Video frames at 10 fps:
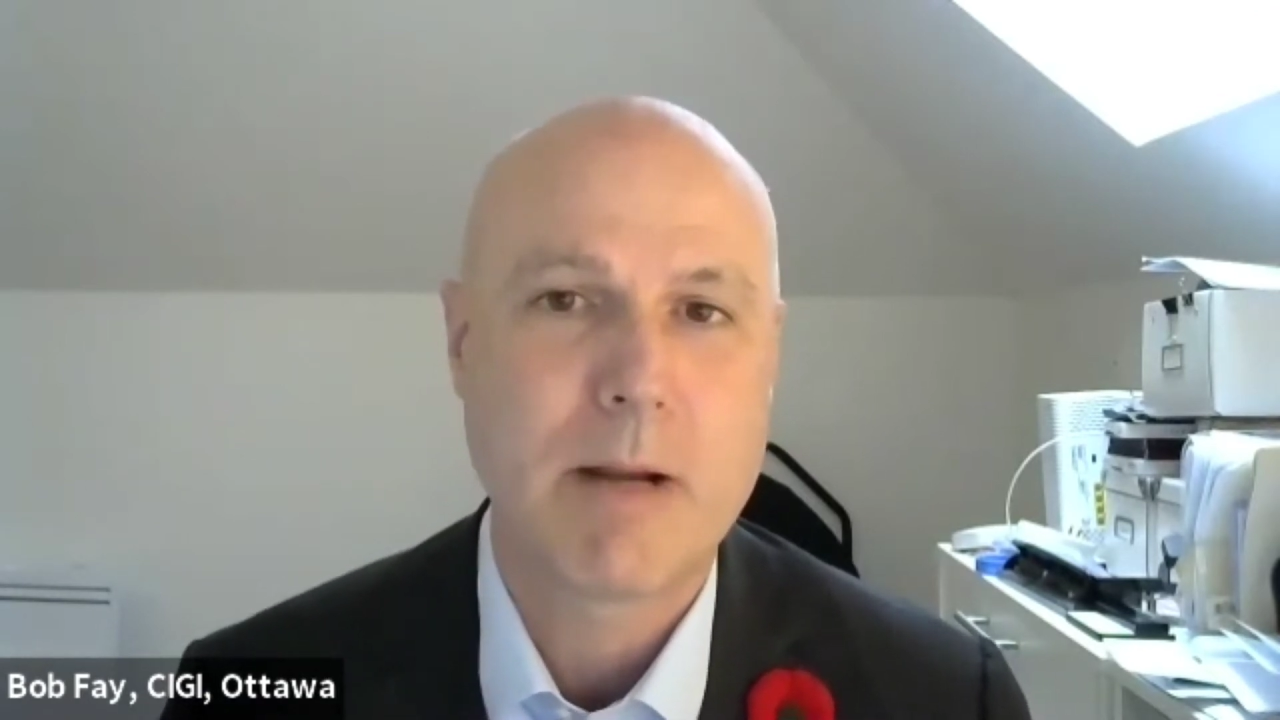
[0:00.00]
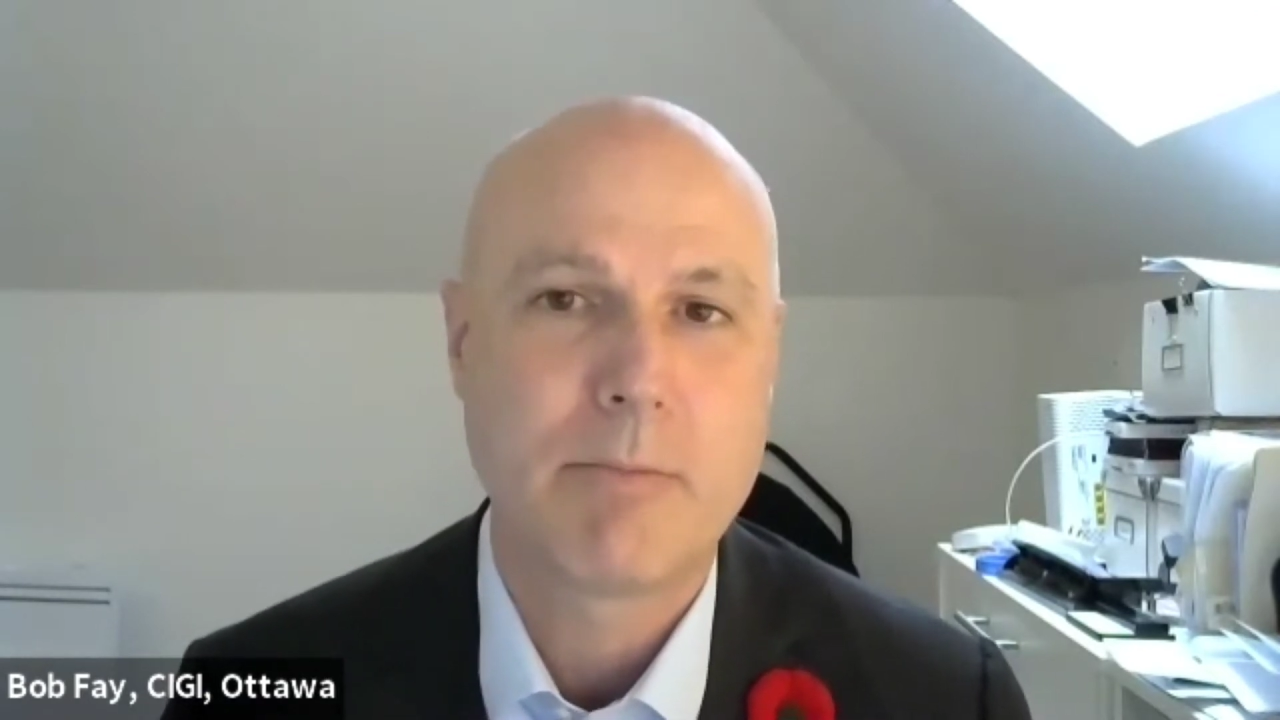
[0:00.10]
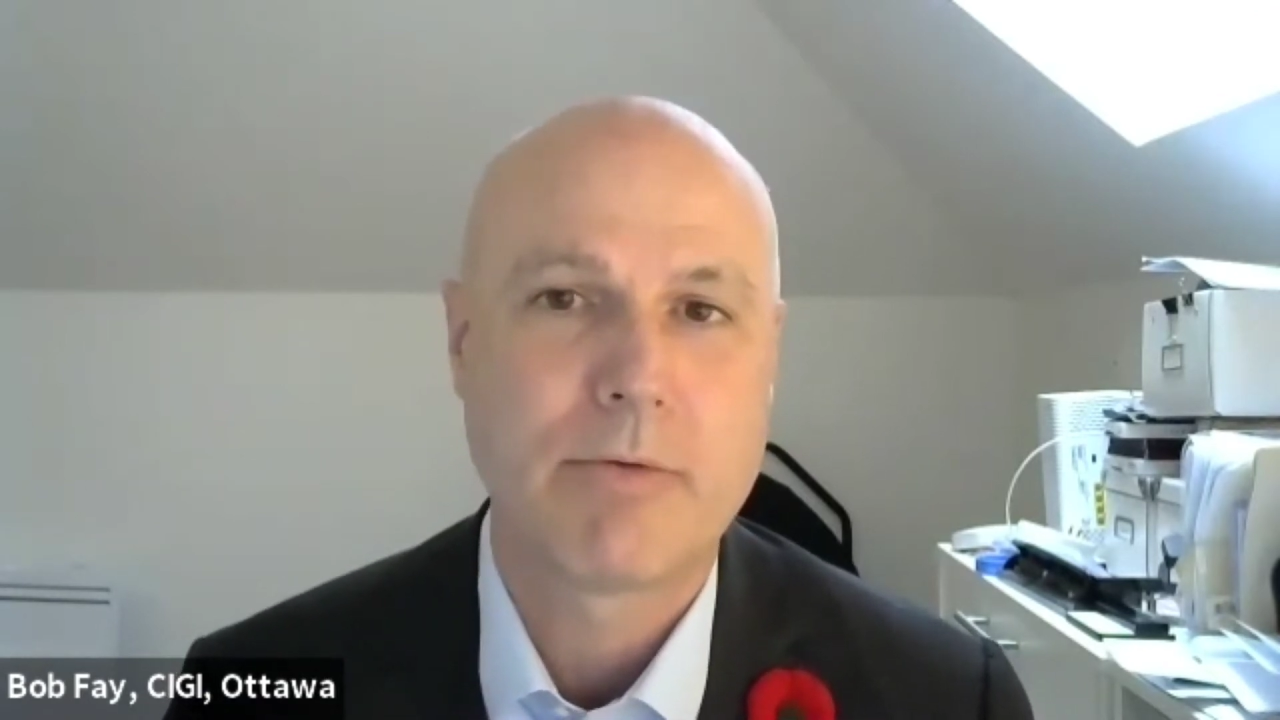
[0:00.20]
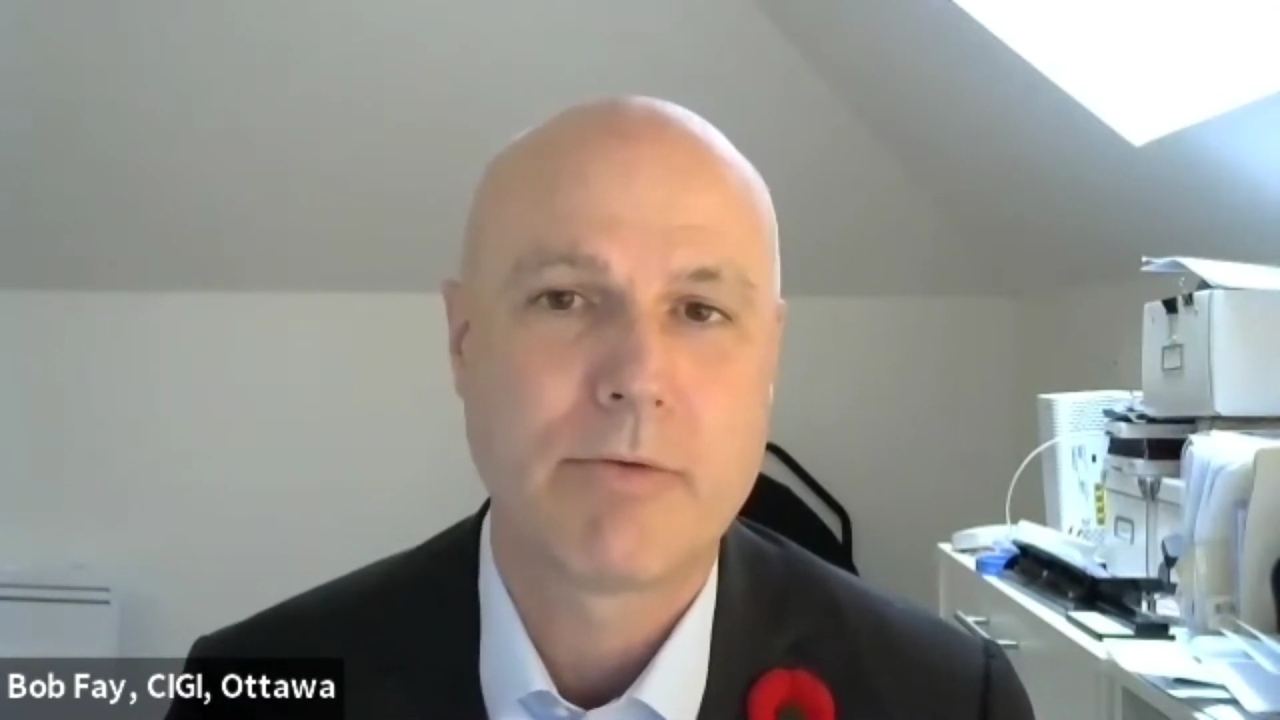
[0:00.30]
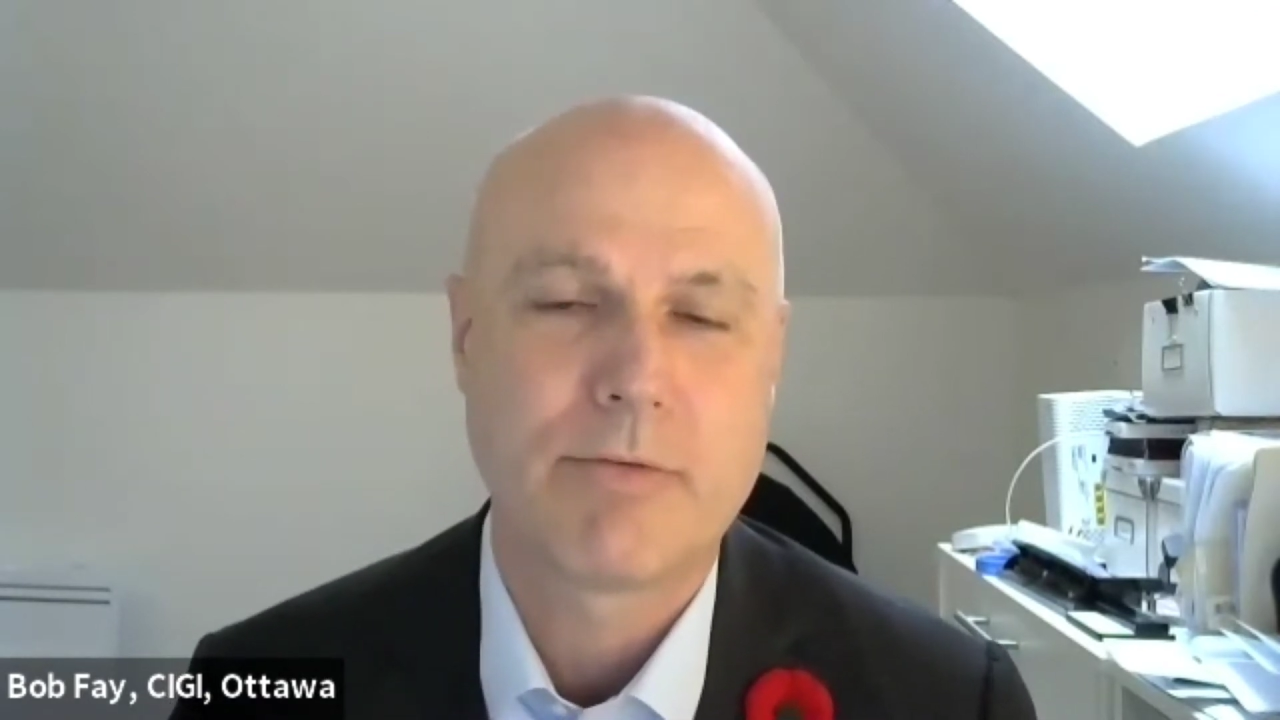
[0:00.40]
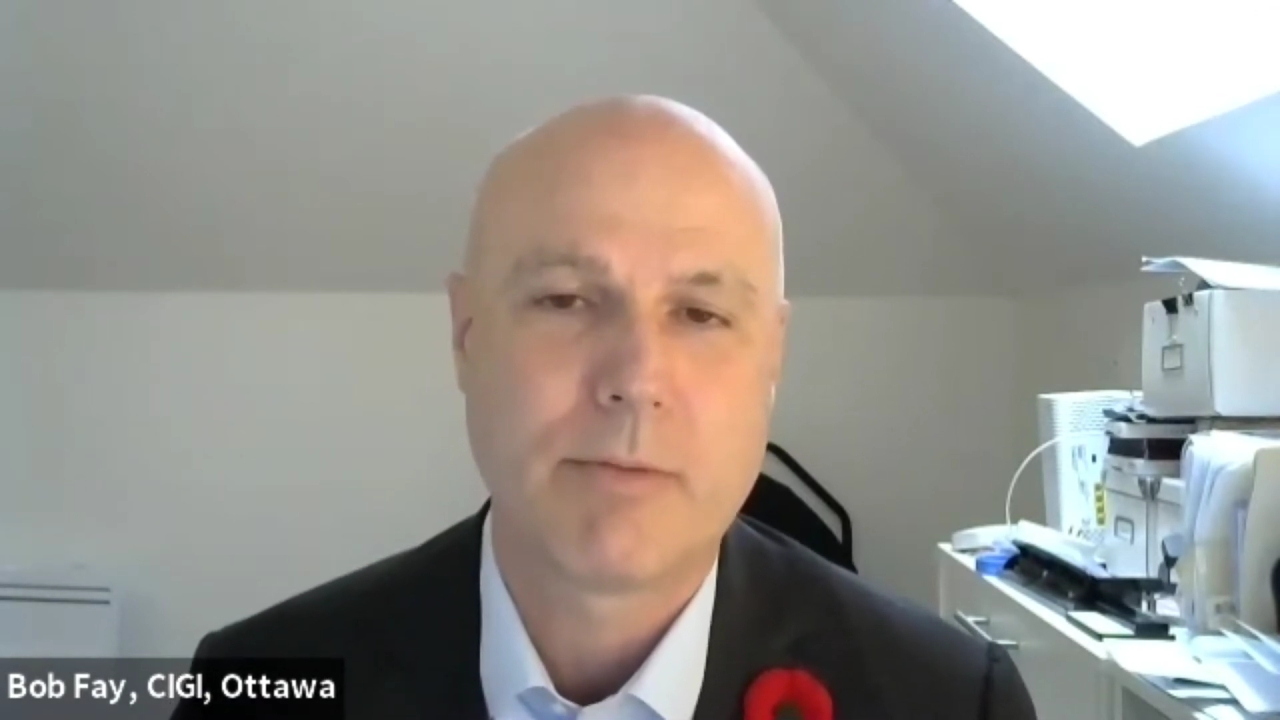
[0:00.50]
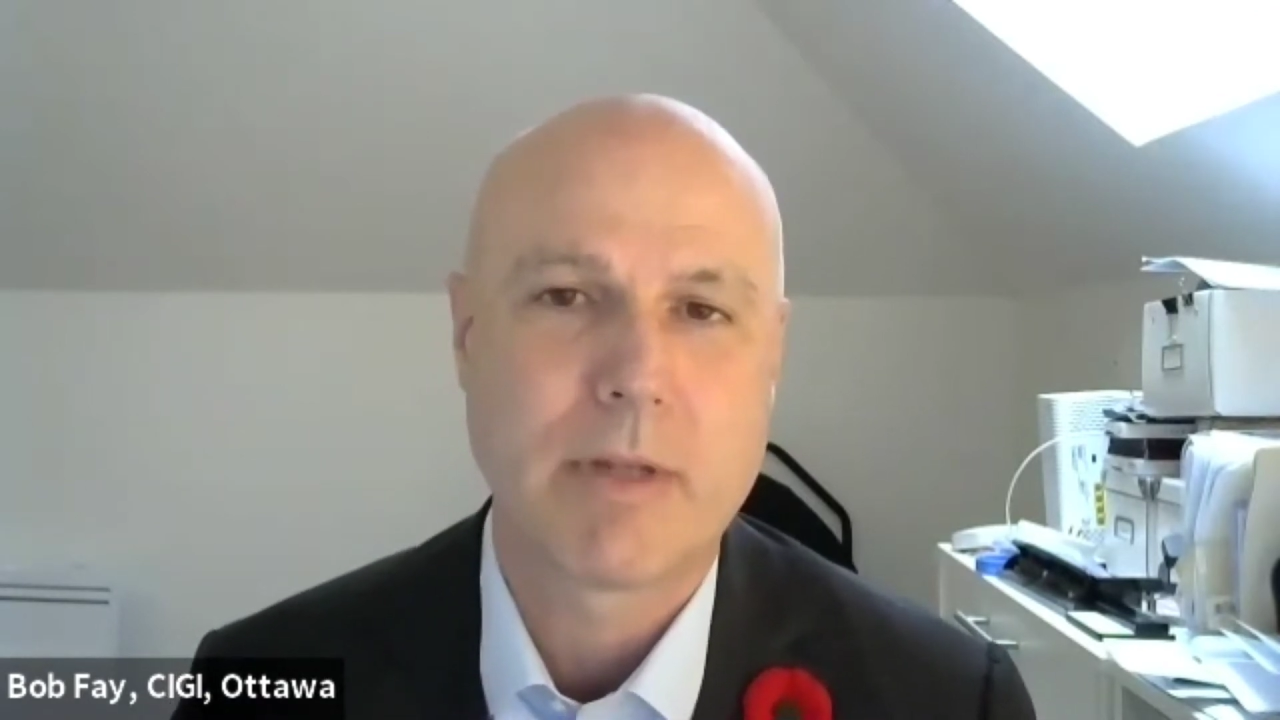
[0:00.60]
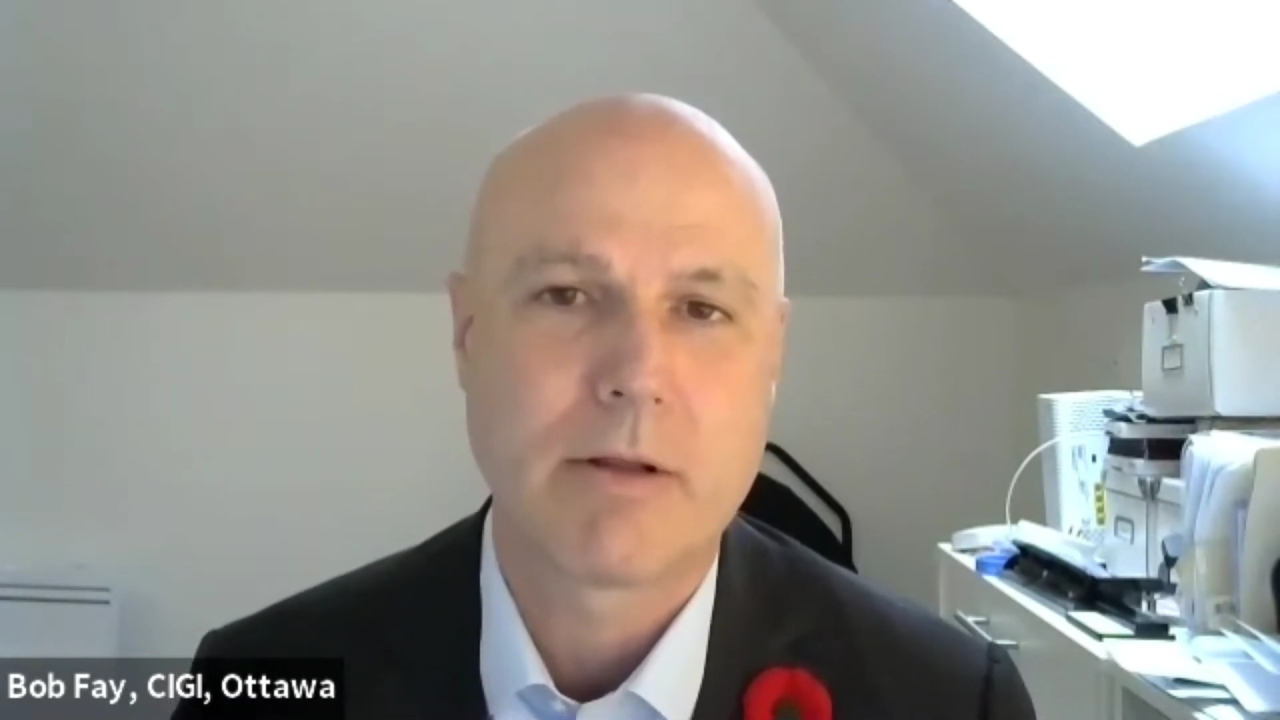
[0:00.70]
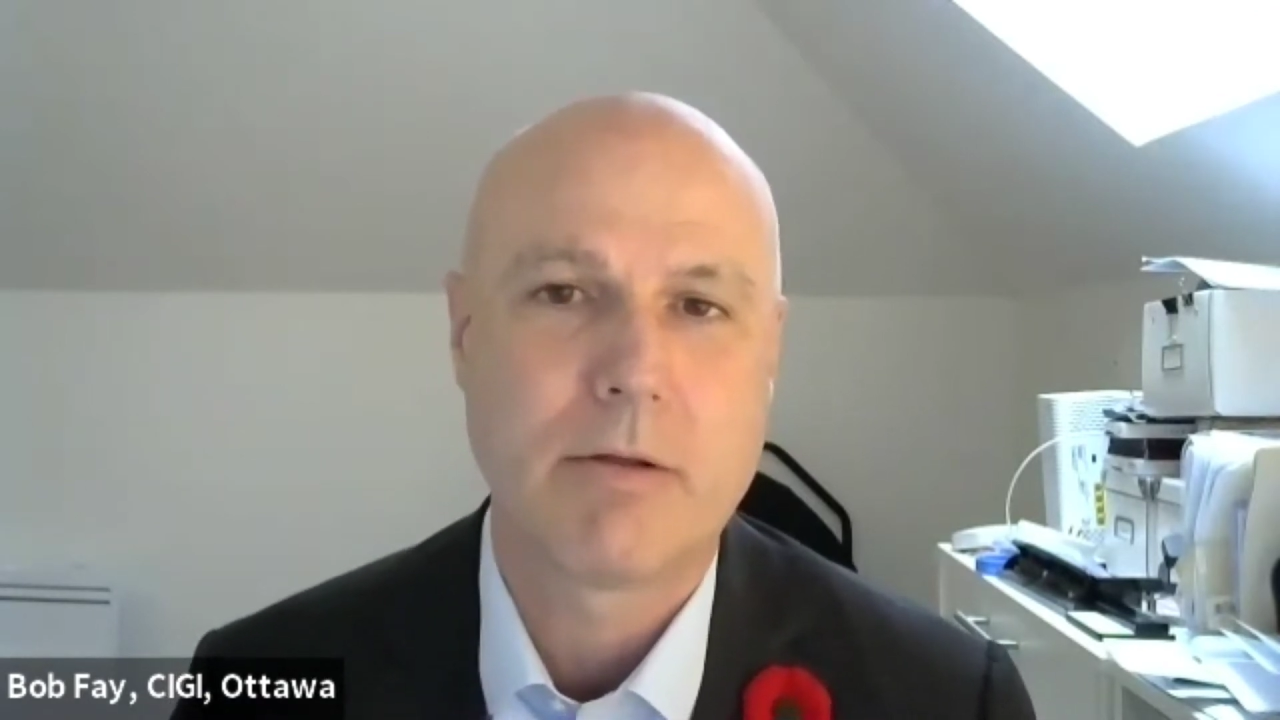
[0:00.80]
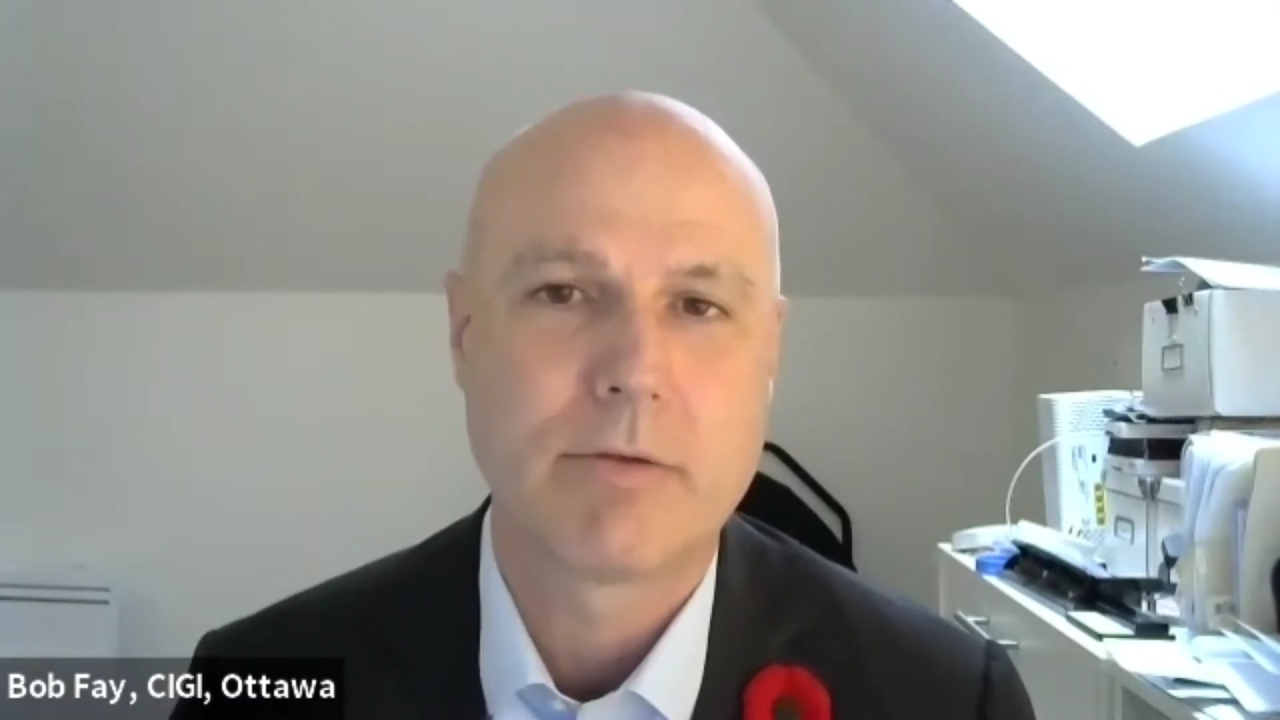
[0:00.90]
members of
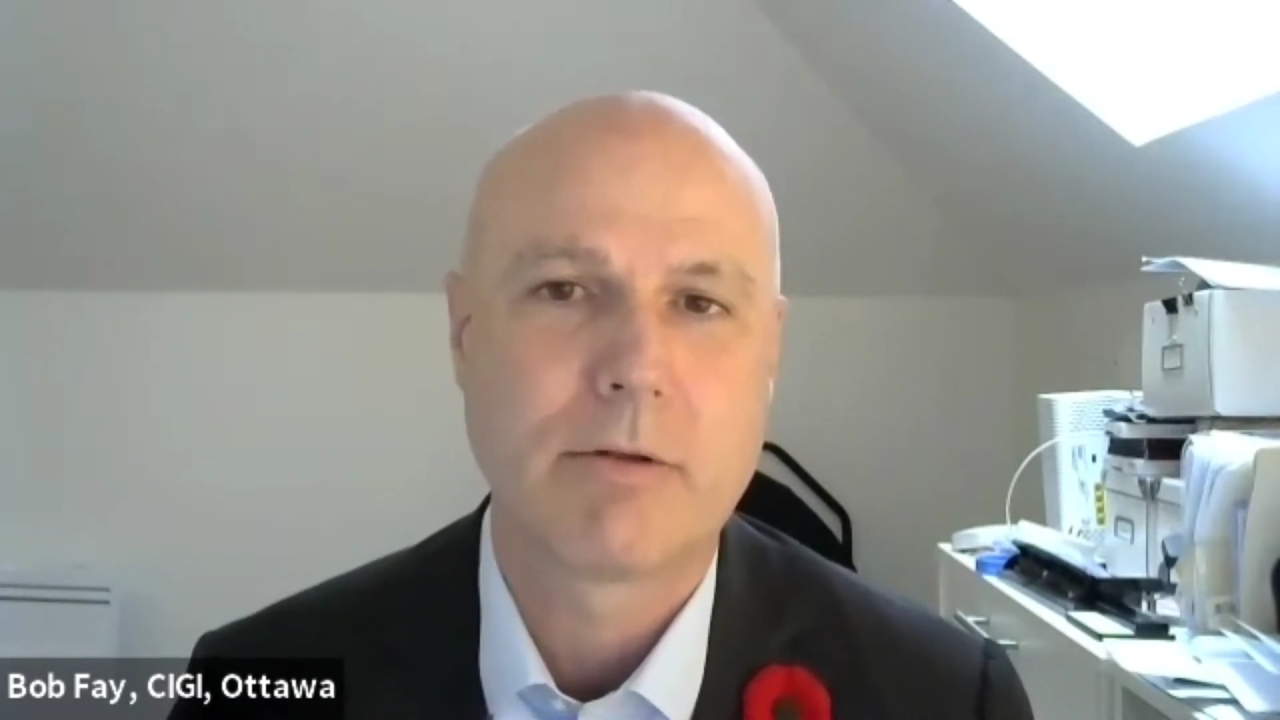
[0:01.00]
something called